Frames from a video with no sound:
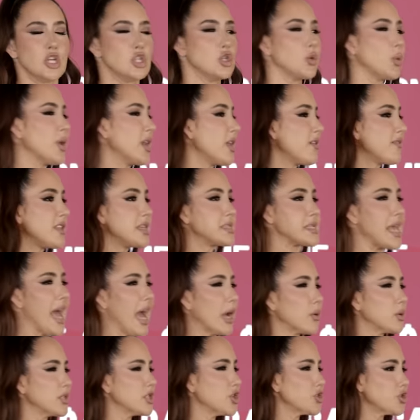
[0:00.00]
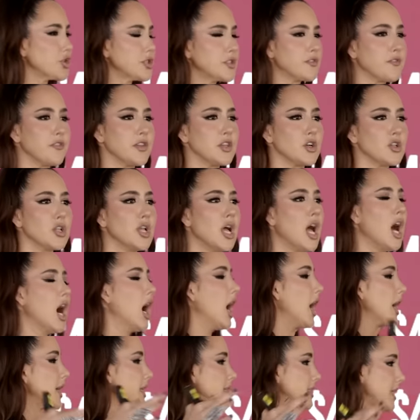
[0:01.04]
Do any of these acquisitions feel
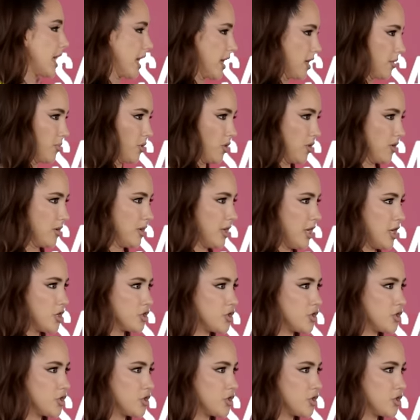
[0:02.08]
unattainable?